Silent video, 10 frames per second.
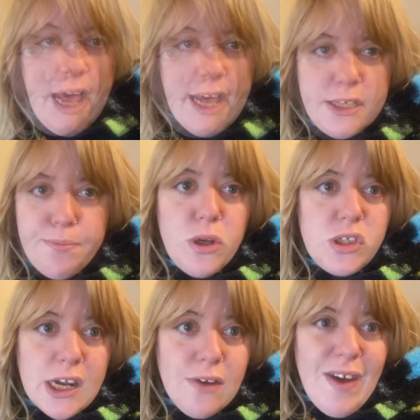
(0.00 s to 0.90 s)
I
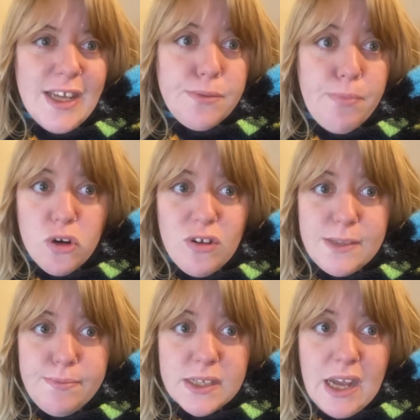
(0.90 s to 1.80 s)
suppose I can write some more
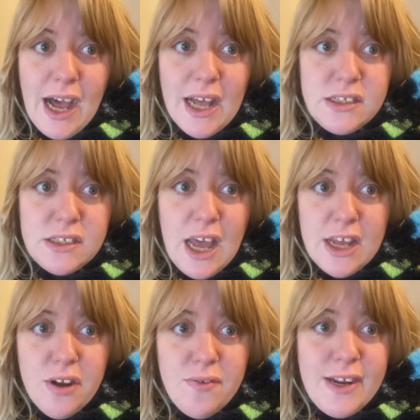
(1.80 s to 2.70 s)
Christmas cards.
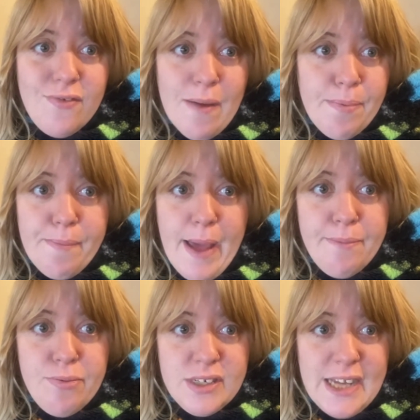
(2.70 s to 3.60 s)
I don't need wrapping
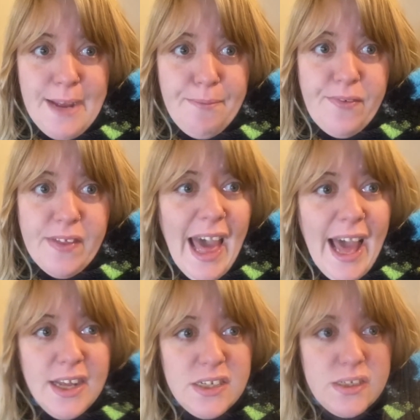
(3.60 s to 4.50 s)
paper and tape for
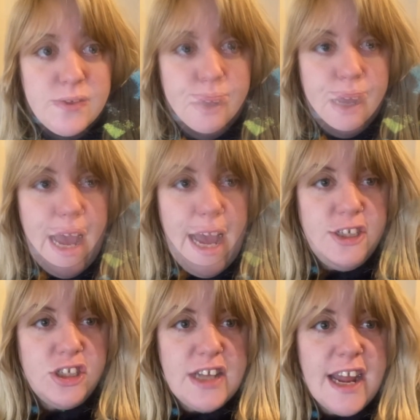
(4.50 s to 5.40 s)
that. I
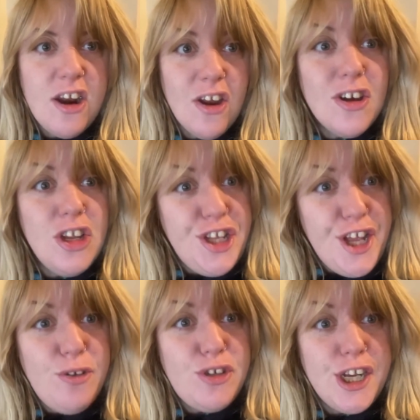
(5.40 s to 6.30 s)
just had a look on
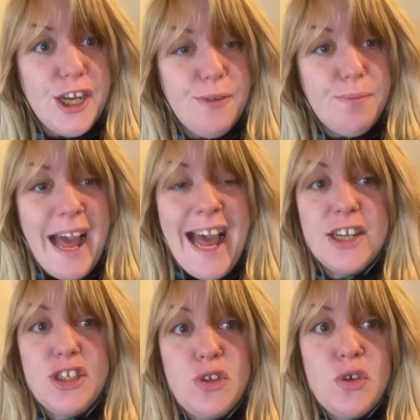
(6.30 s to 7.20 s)
YouTube
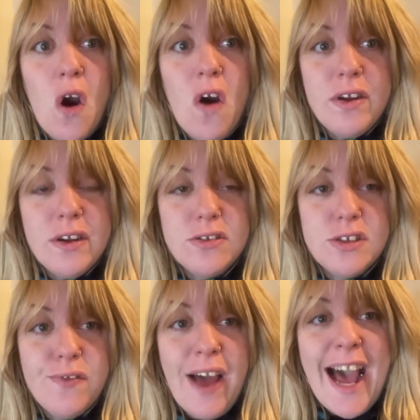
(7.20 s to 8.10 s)
at
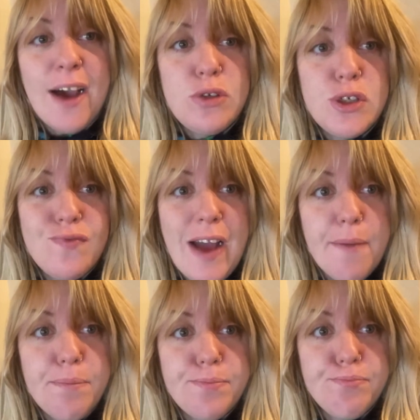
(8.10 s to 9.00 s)
tutorials of how to
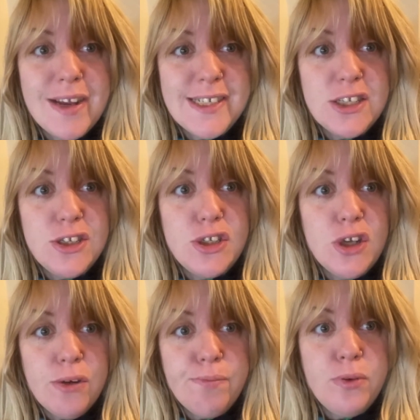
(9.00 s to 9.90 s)
wrap presents
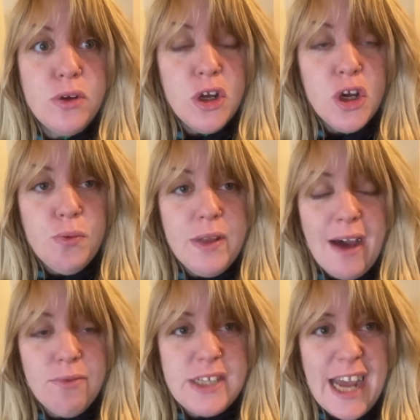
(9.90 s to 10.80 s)
up
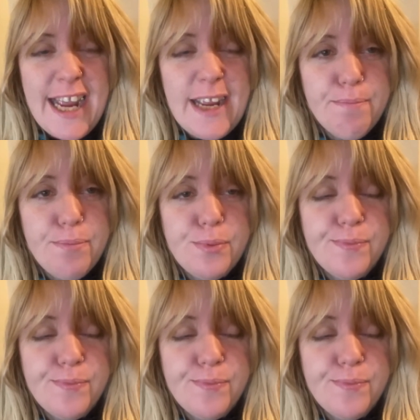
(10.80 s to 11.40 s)
without tape.